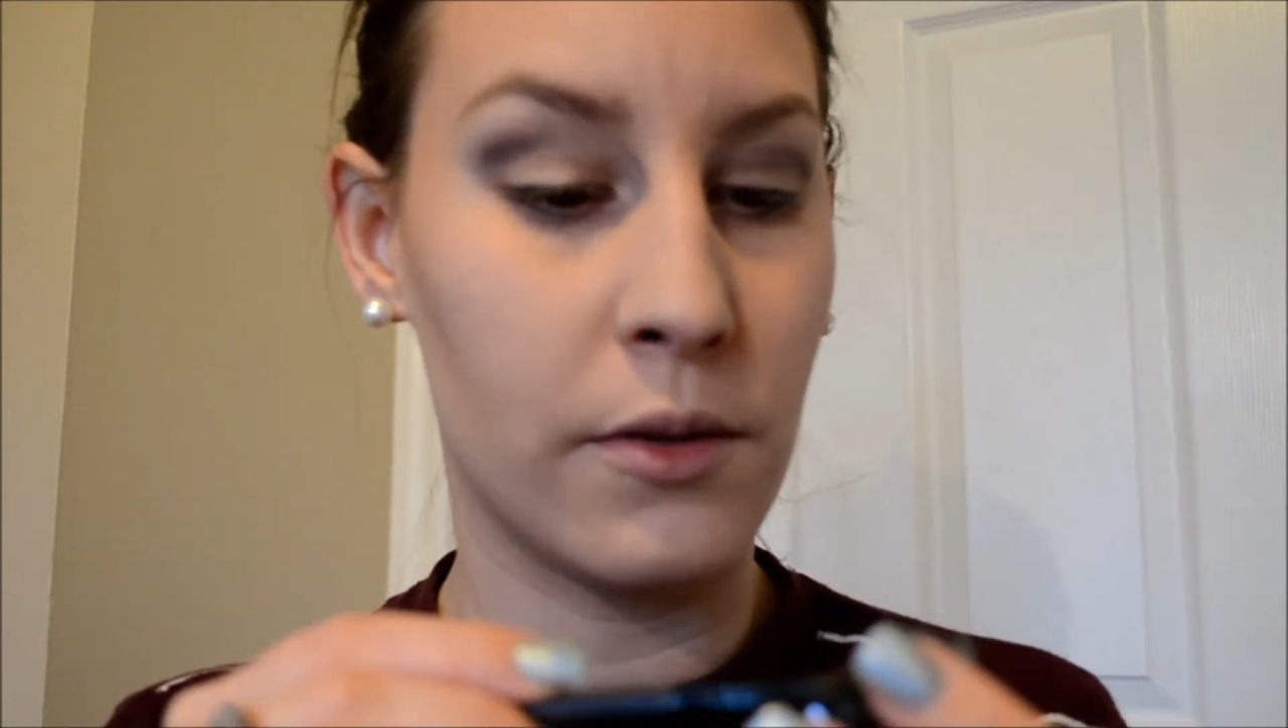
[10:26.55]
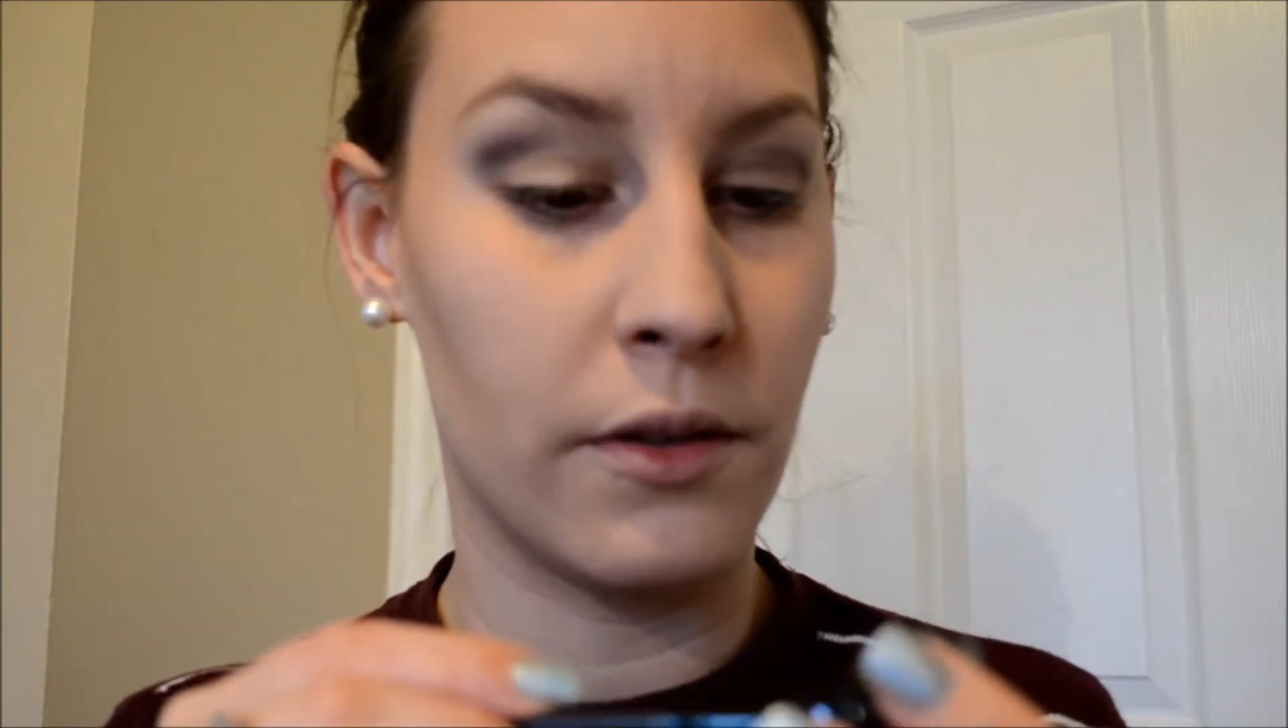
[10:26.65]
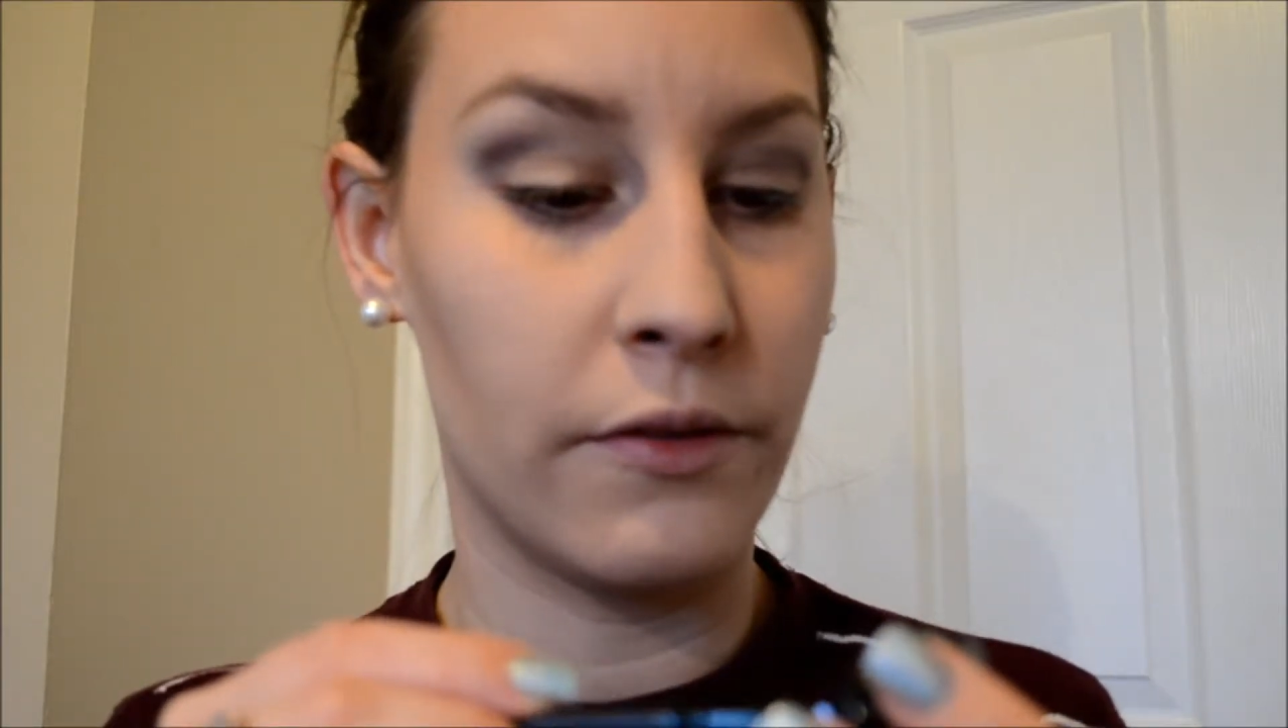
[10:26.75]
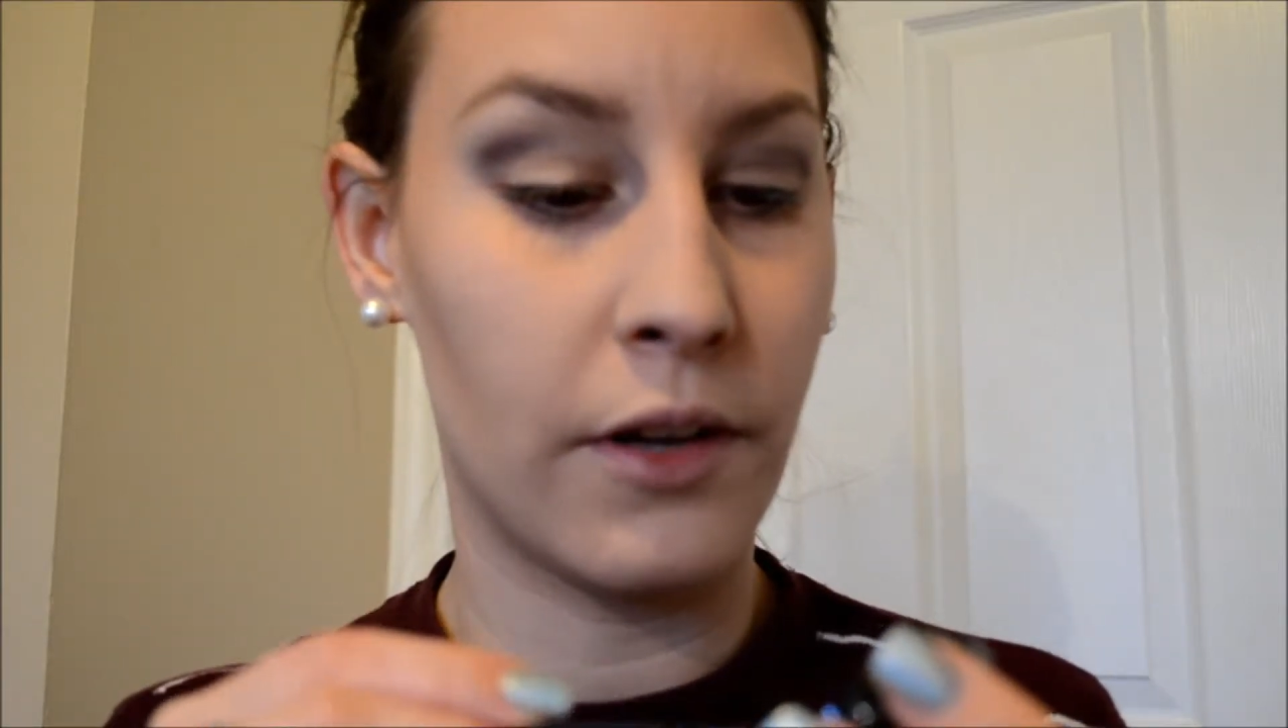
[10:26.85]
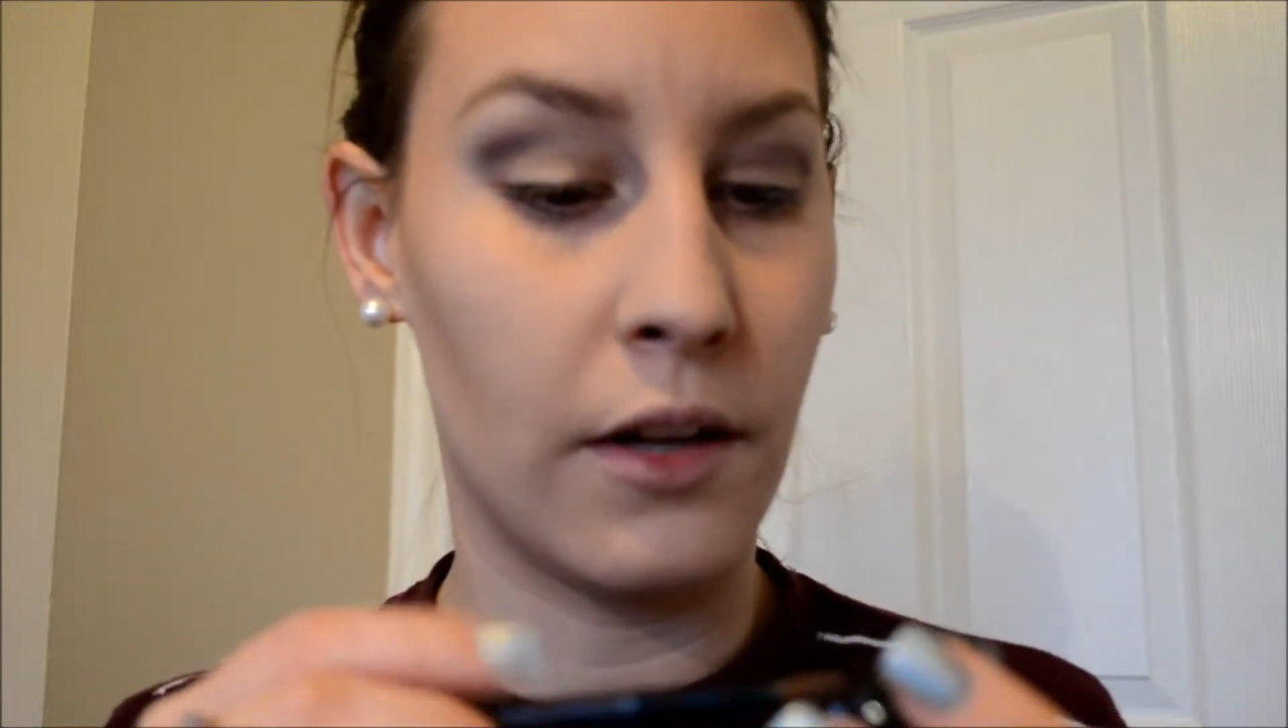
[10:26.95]

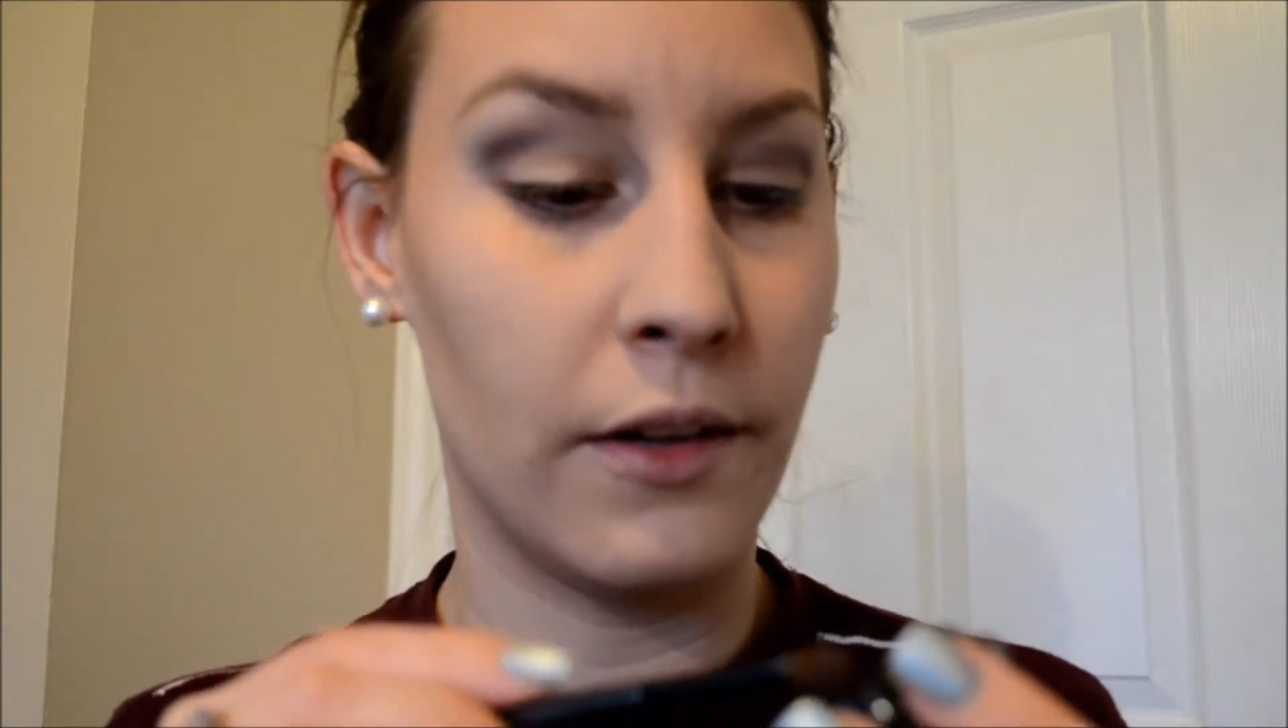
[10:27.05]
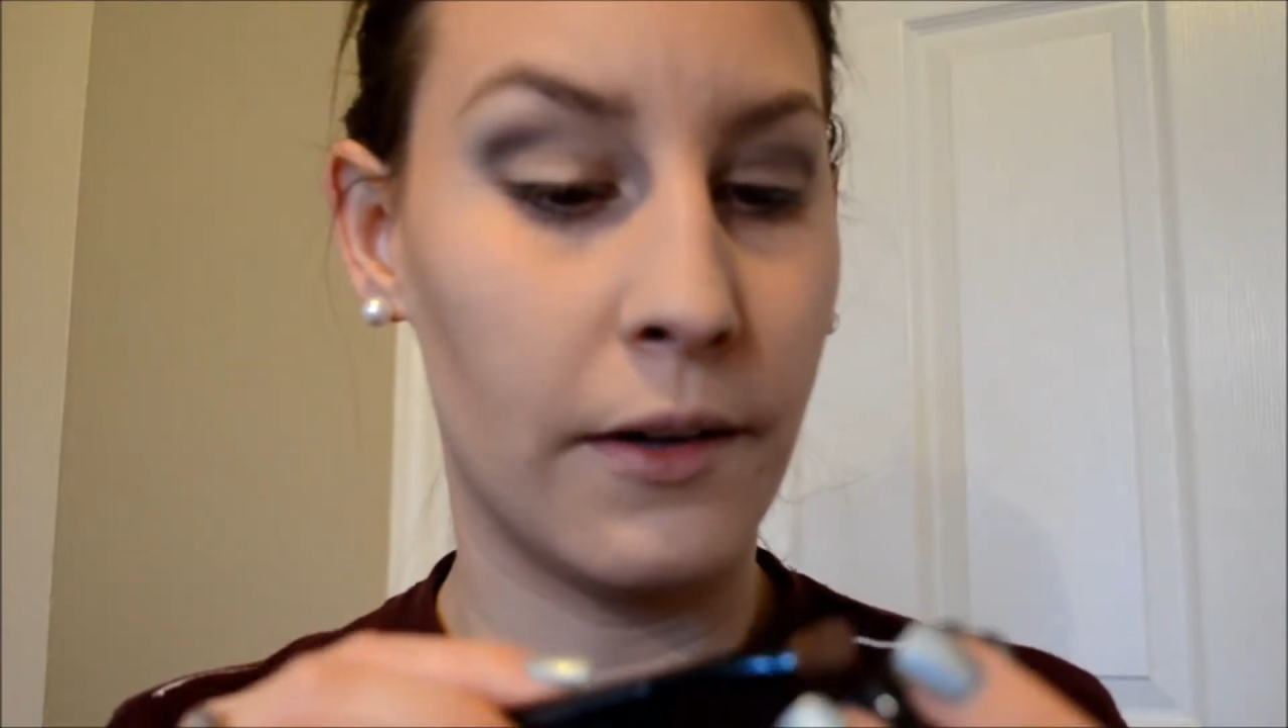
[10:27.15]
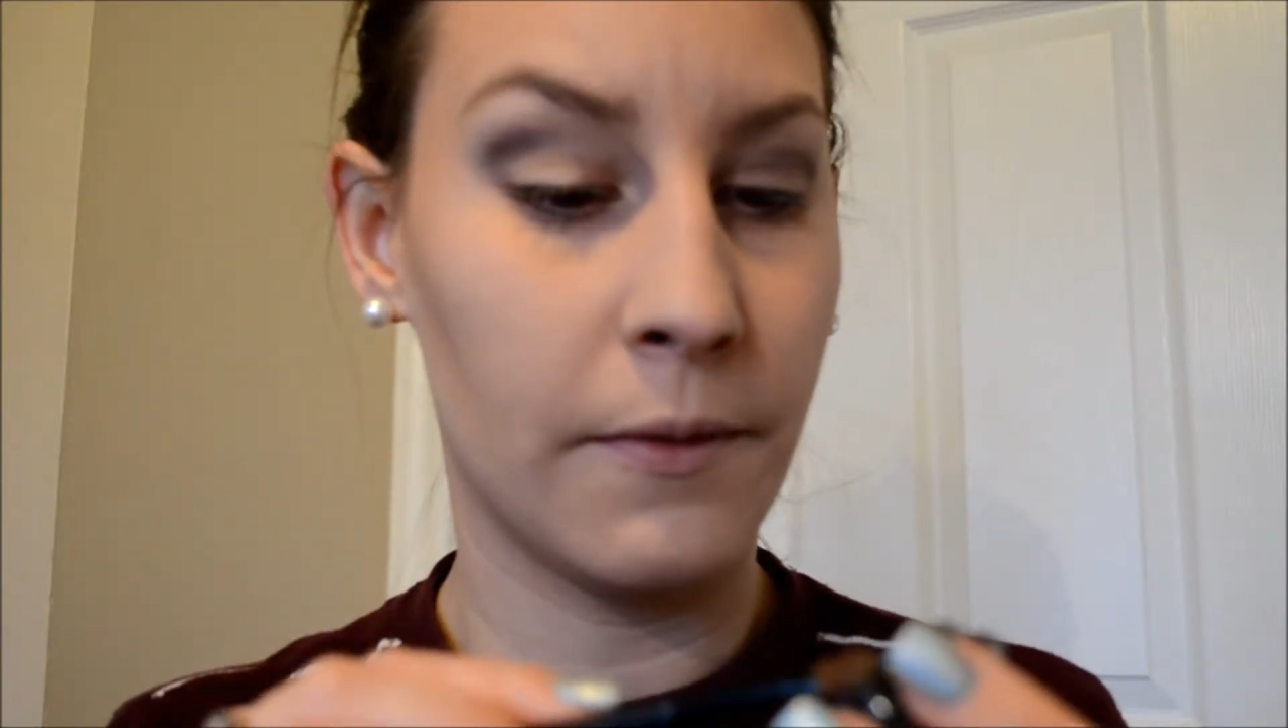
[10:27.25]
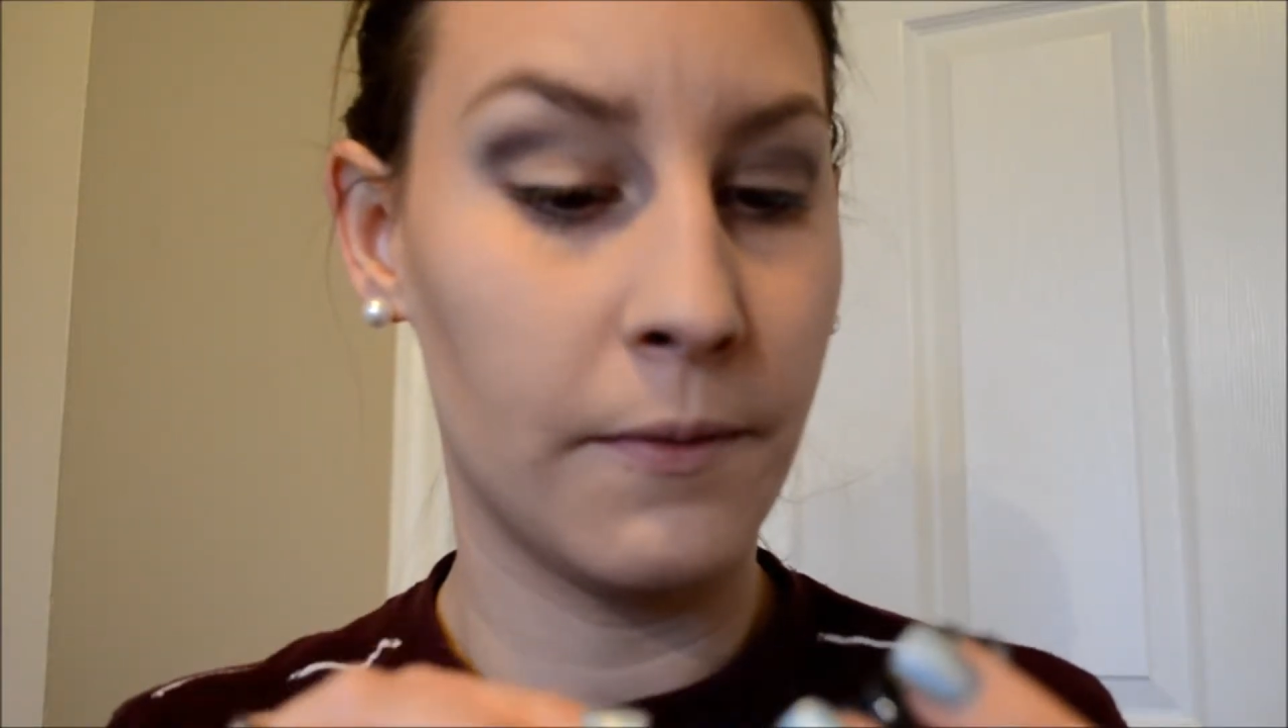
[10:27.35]
sort of color.